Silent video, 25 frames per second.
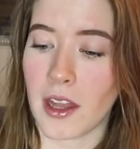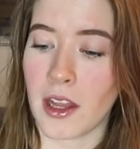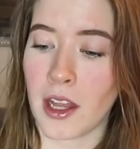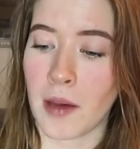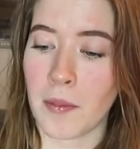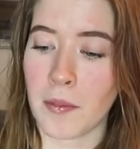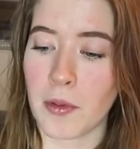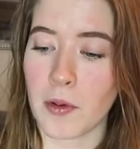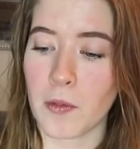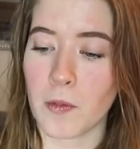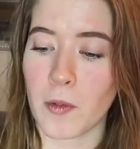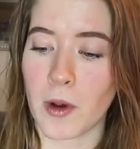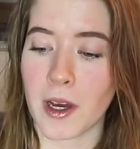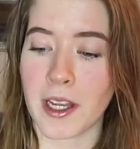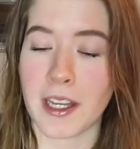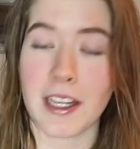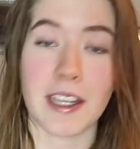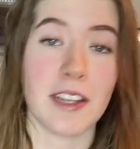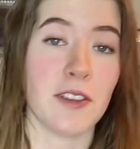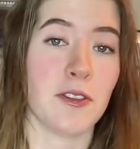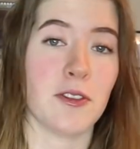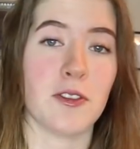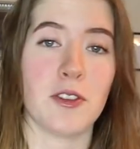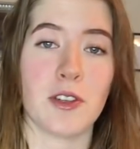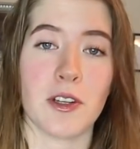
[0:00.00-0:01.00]
Number one
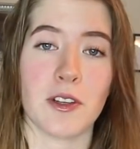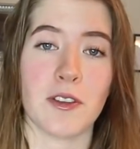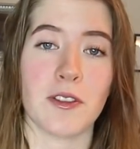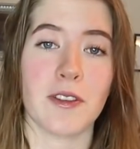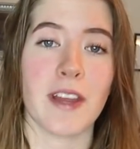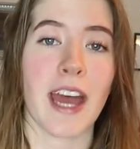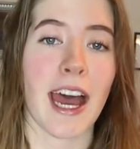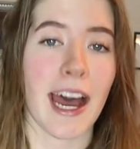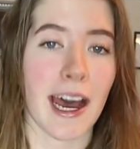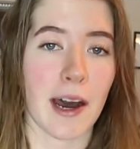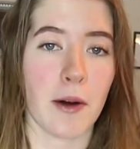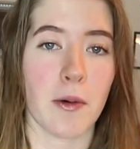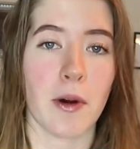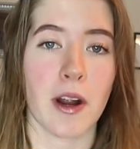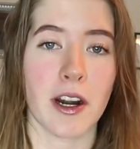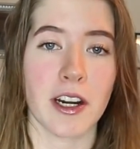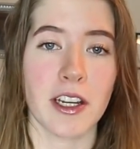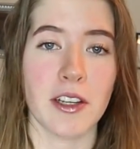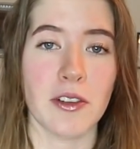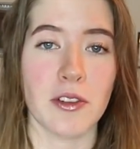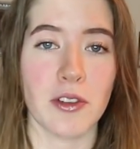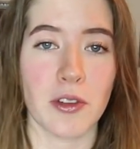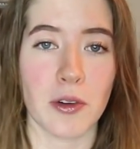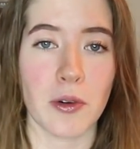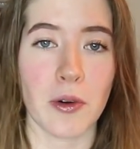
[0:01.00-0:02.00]
is just, how are
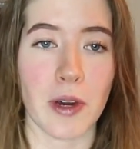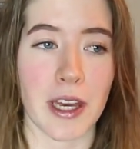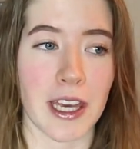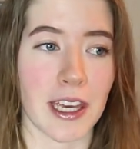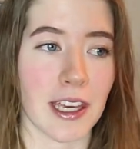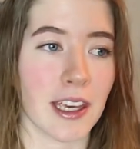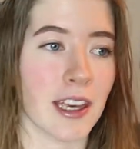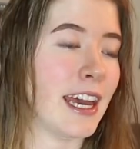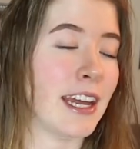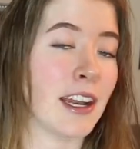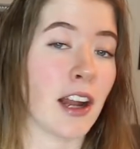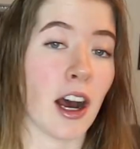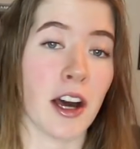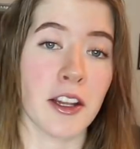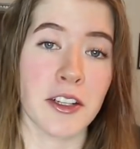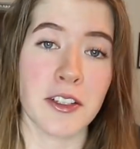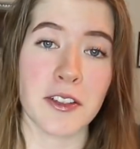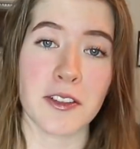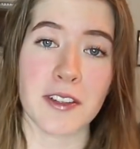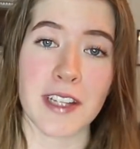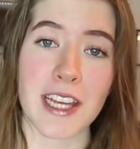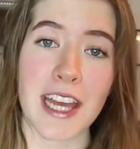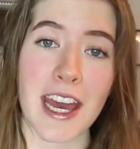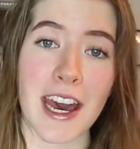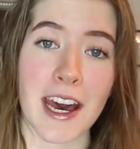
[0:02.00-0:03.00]
you doing? And
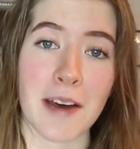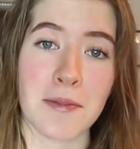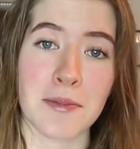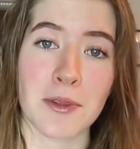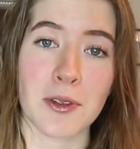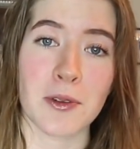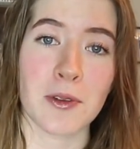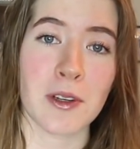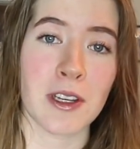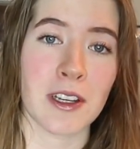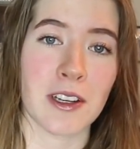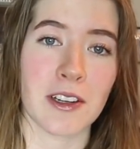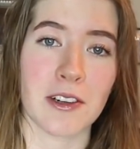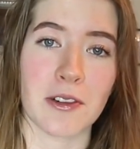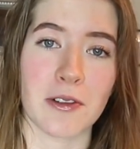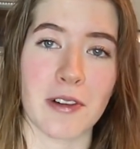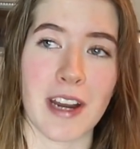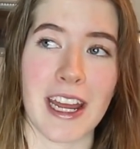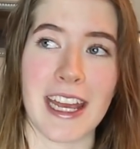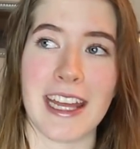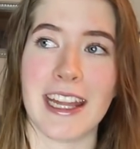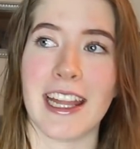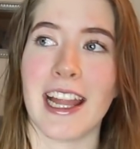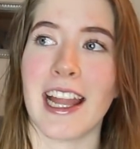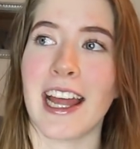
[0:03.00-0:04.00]
honestly, I'm doing
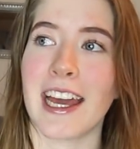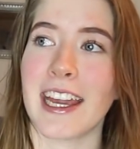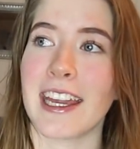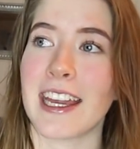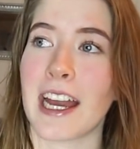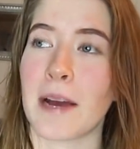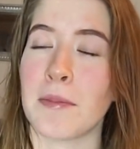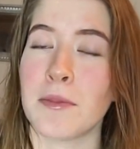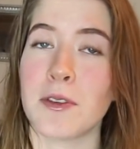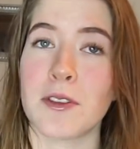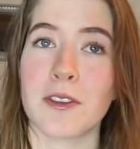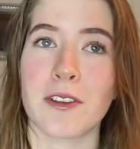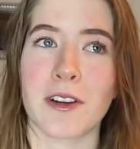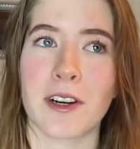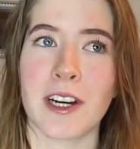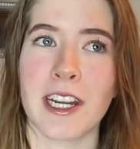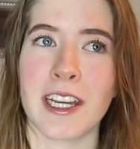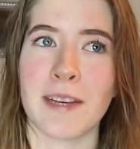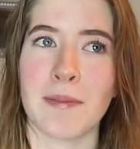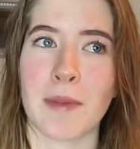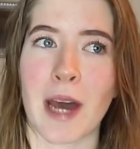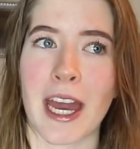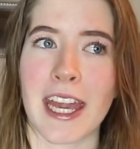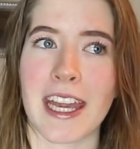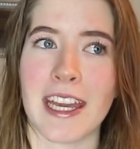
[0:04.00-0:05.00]
great. Like, I'm
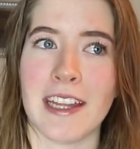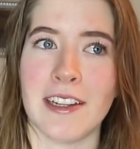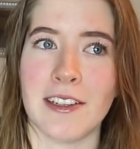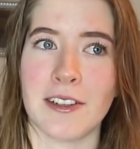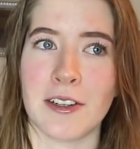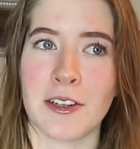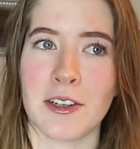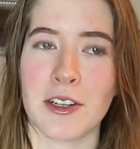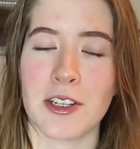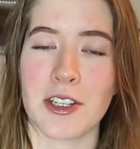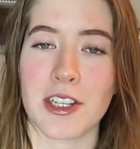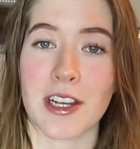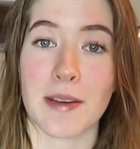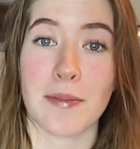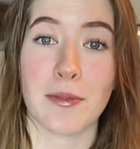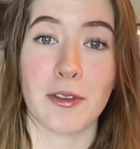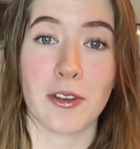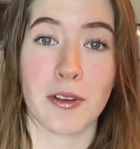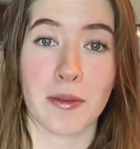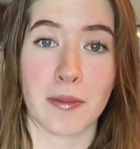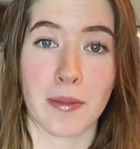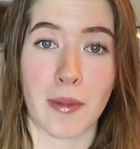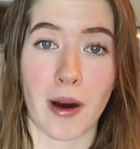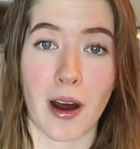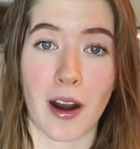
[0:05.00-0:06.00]
starting my internship
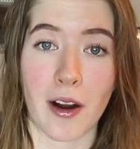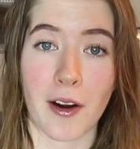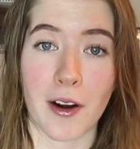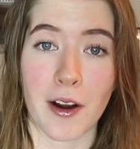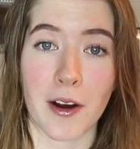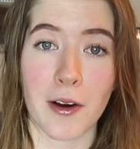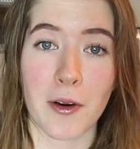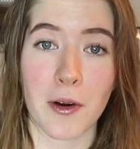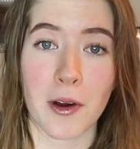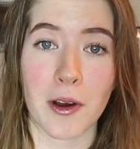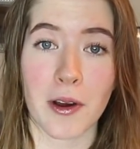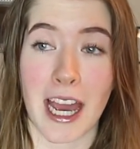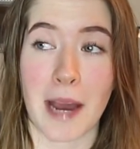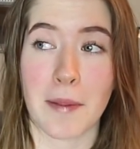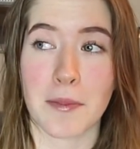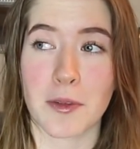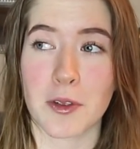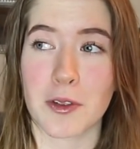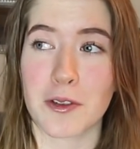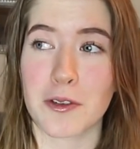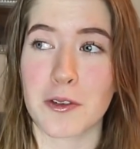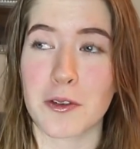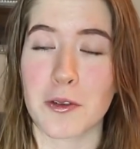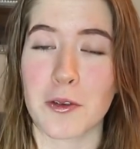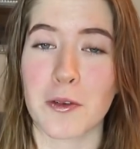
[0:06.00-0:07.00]
tomorrow. I'm
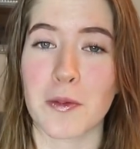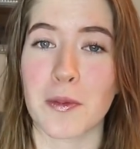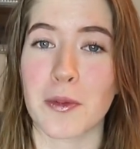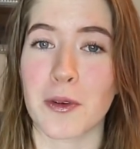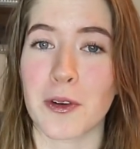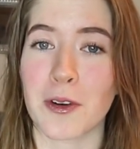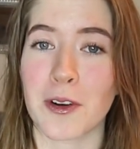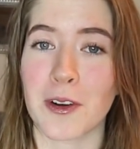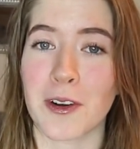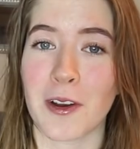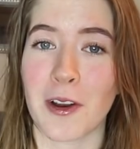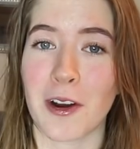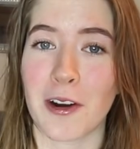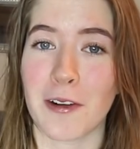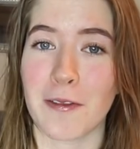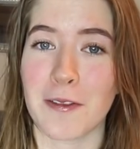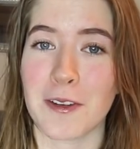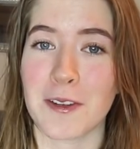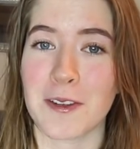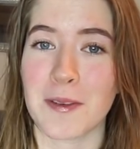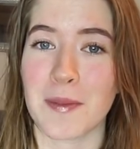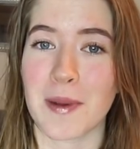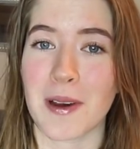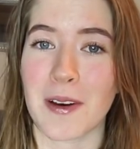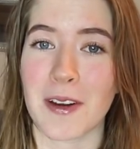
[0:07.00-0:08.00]
super
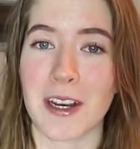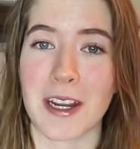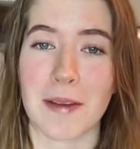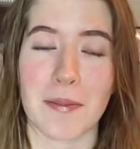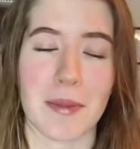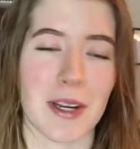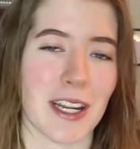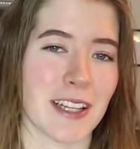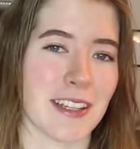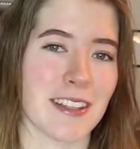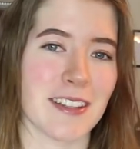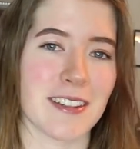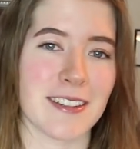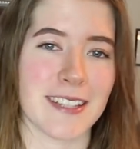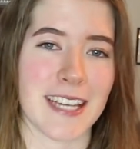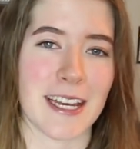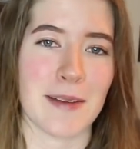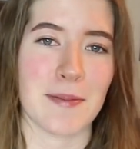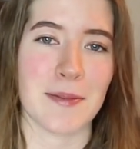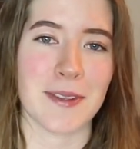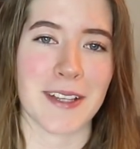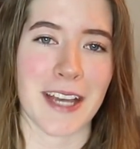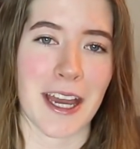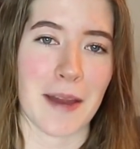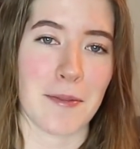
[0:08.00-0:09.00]
nervous about it, but at the
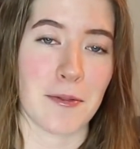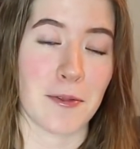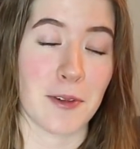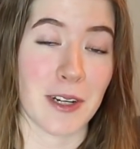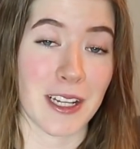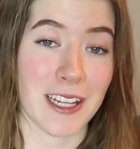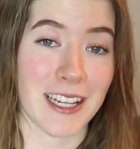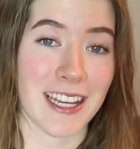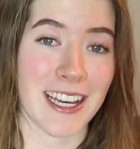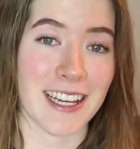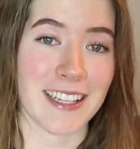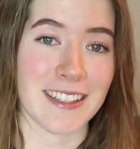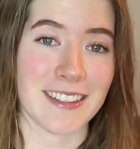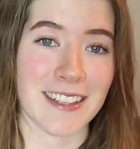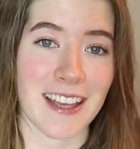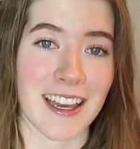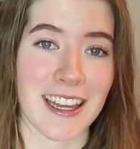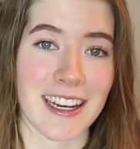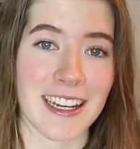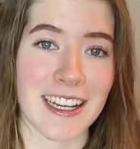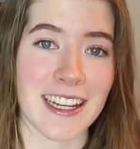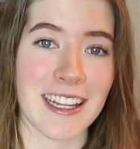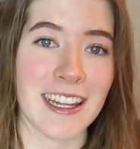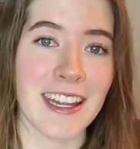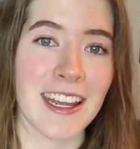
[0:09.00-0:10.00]
same time, really
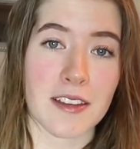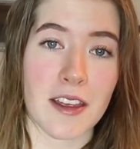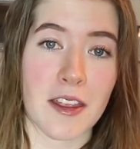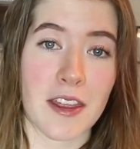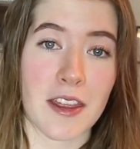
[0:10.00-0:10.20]
excited.